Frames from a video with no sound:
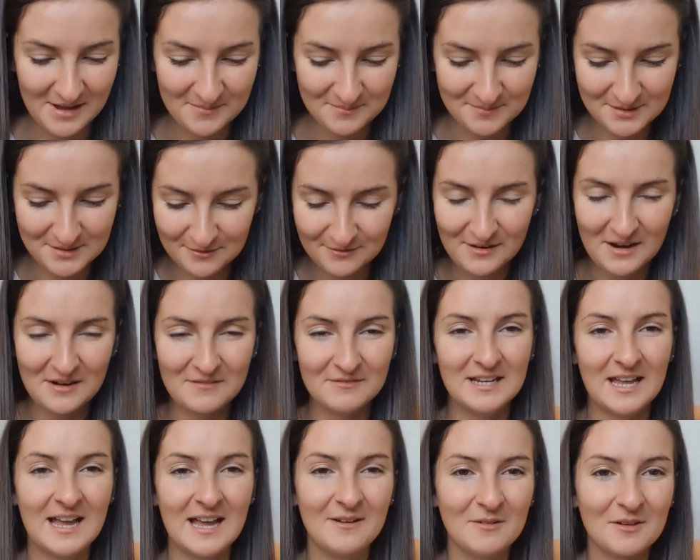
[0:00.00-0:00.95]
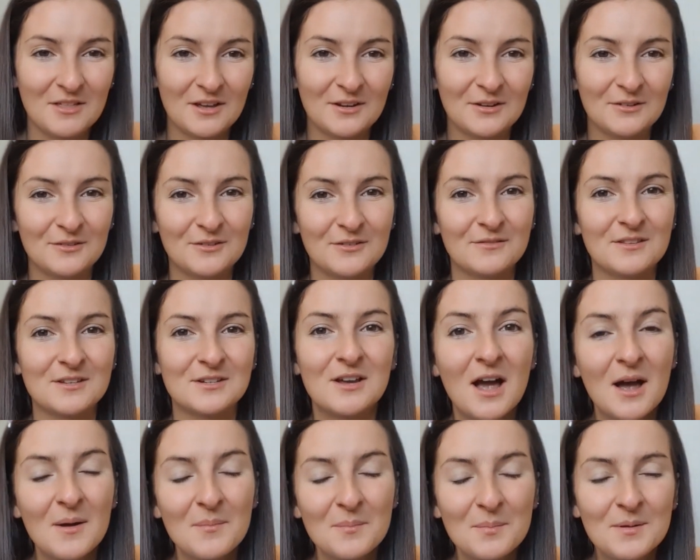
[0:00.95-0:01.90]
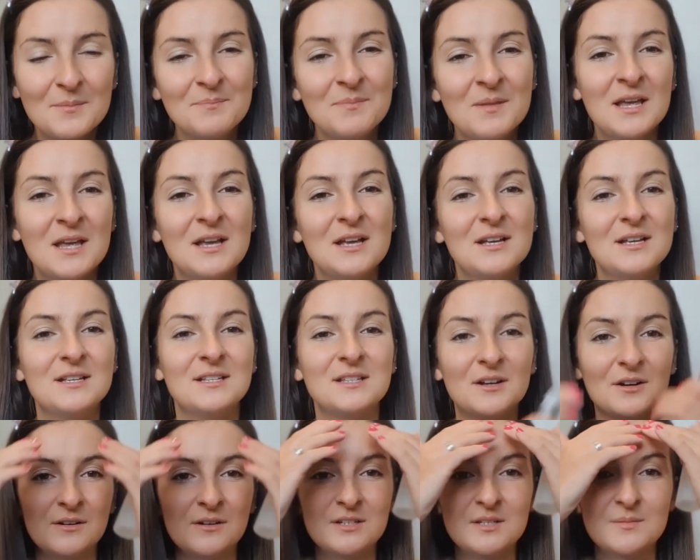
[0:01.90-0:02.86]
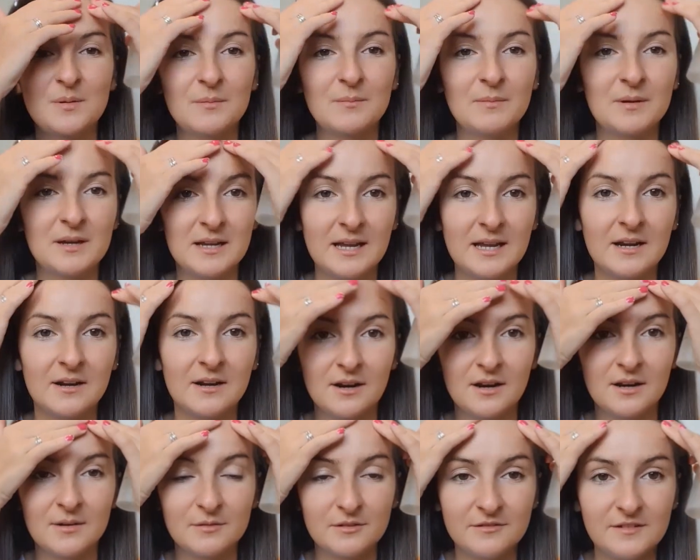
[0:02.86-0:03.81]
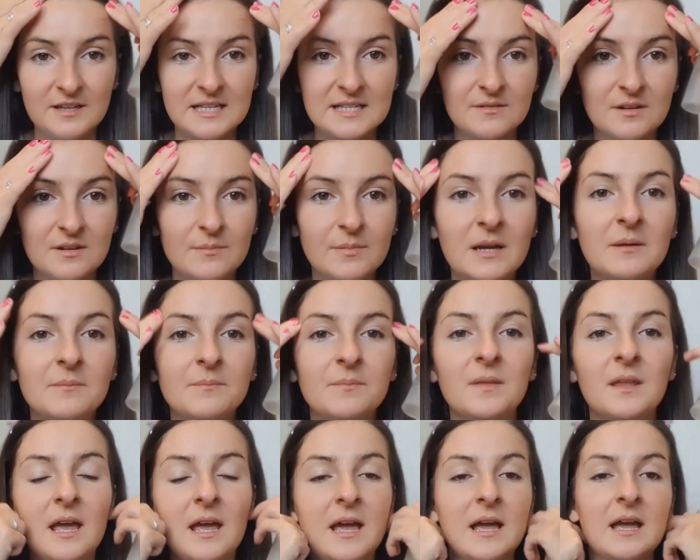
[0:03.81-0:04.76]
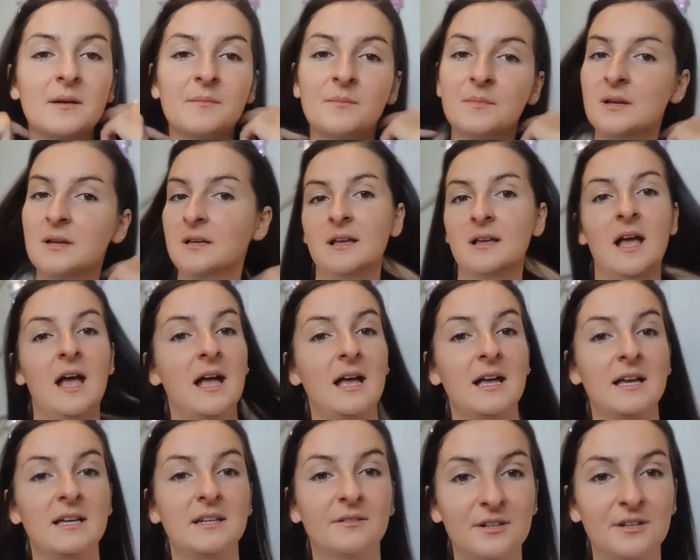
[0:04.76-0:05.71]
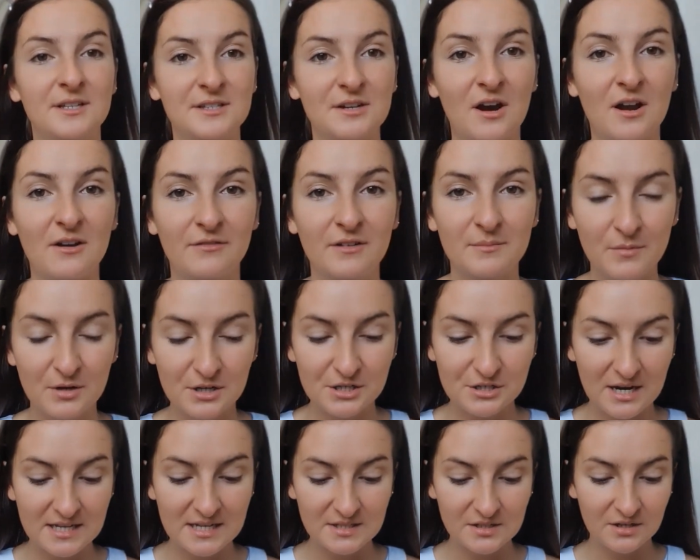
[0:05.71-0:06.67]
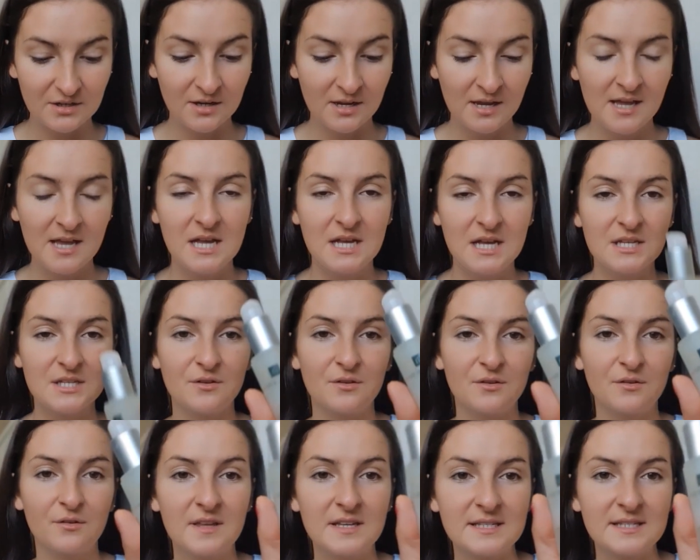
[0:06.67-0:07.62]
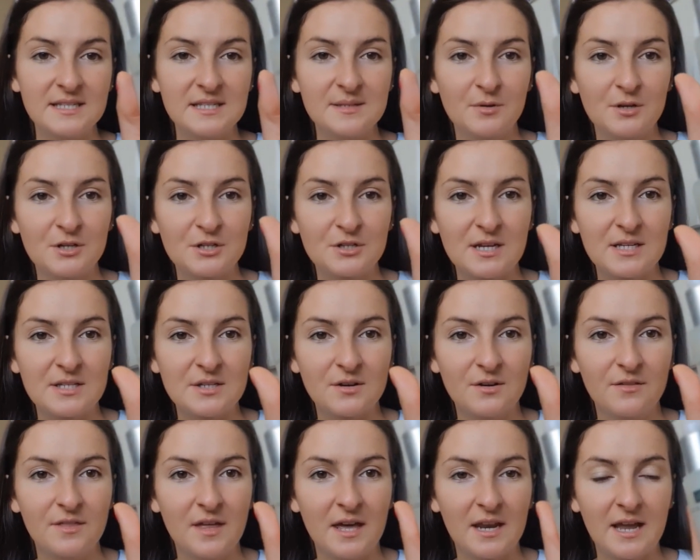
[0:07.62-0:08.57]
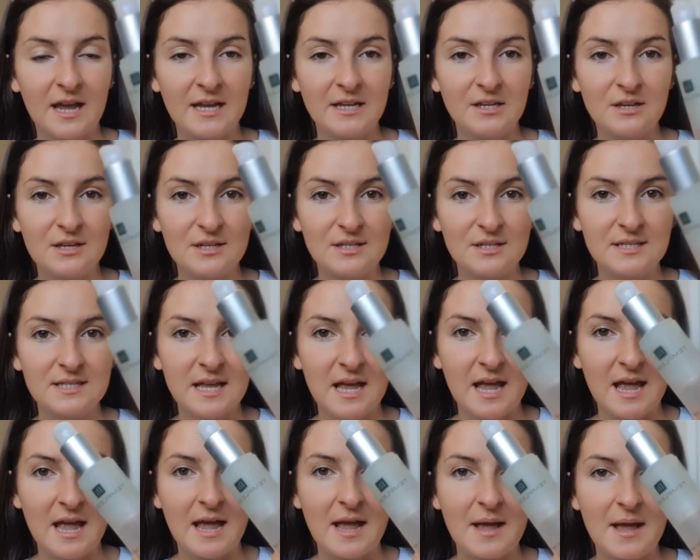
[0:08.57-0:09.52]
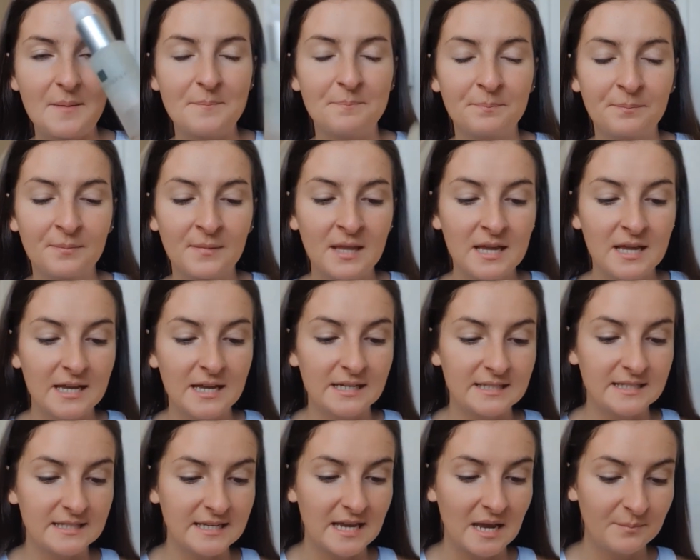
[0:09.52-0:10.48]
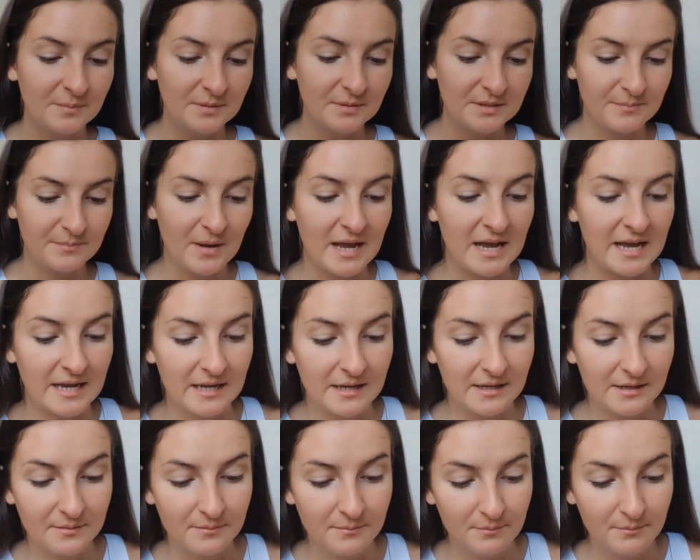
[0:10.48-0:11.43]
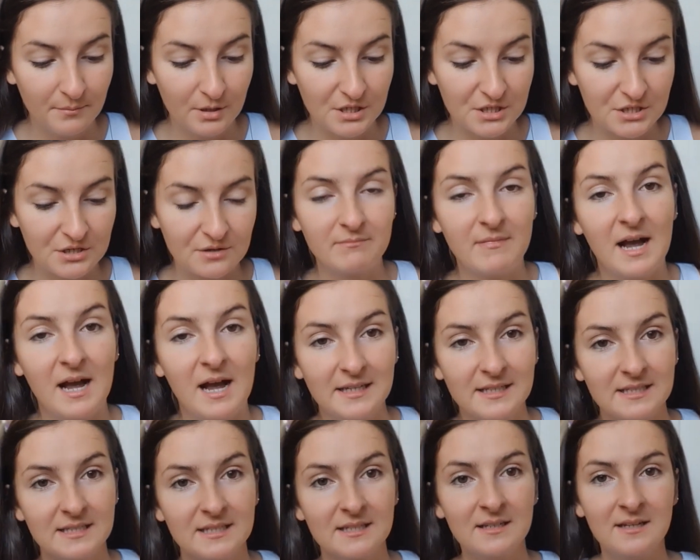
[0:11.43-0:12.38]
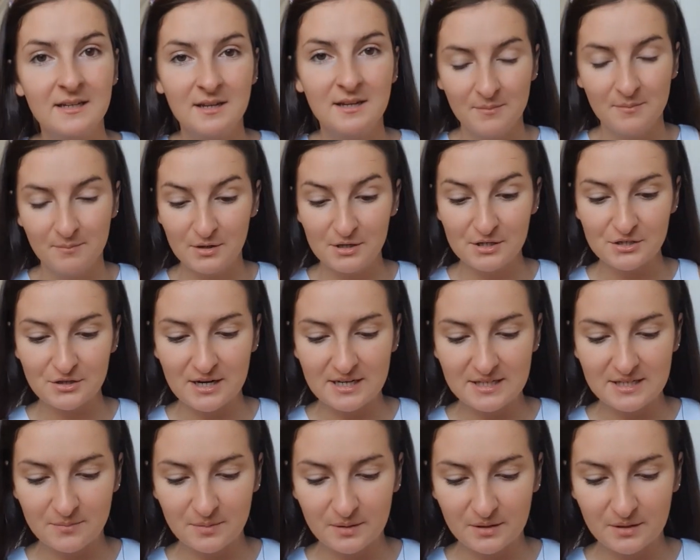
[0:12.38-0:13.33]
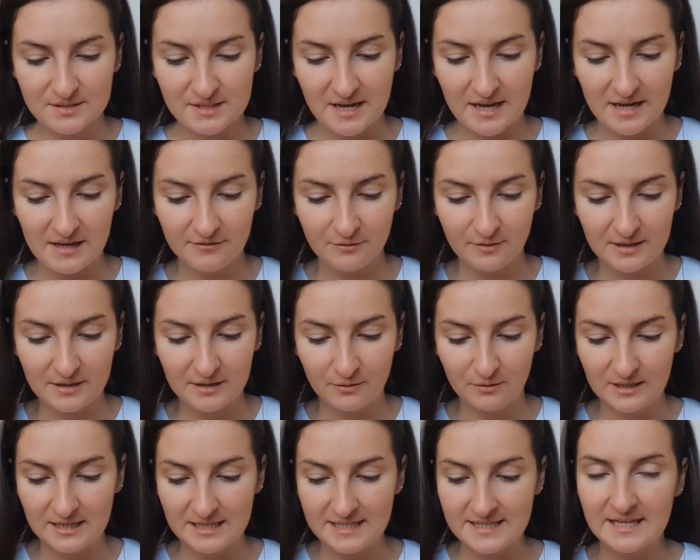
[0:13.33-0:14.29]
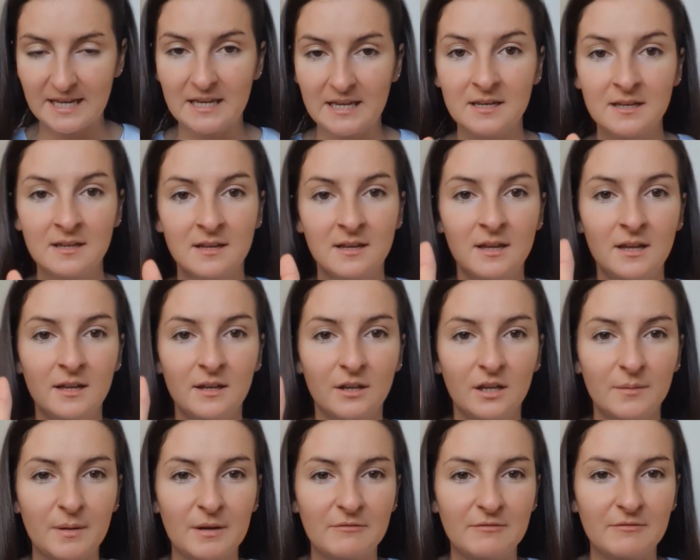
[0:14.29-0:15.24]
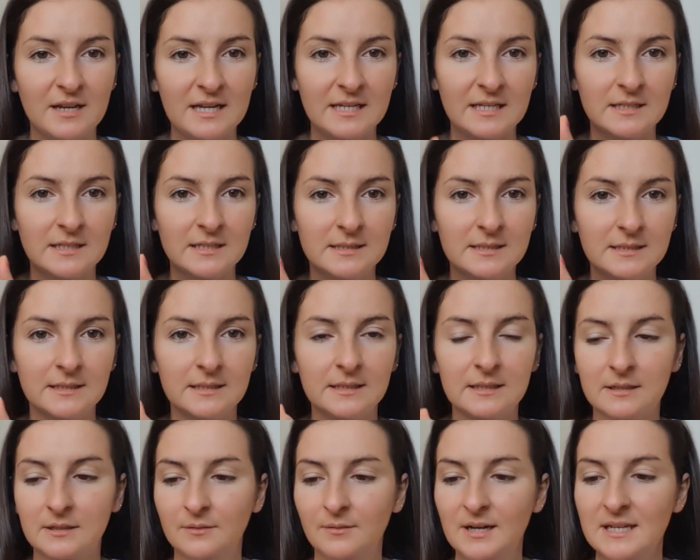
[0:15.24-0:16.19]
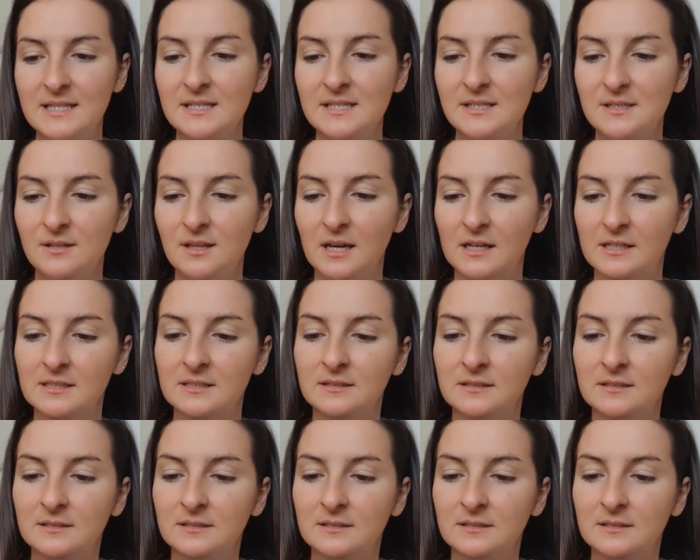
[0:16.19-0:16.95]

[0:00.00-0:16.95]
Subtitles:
sort of every day without going over the top. So I just put my hair out of my face a wee bit. And I'm going to start off with moisturizer. So this is a moisturizer that I use. It's a Temple Spa Moisture Matte moisturizer because I have quite oily skin. Look at my ring. Ugh, why does it do that?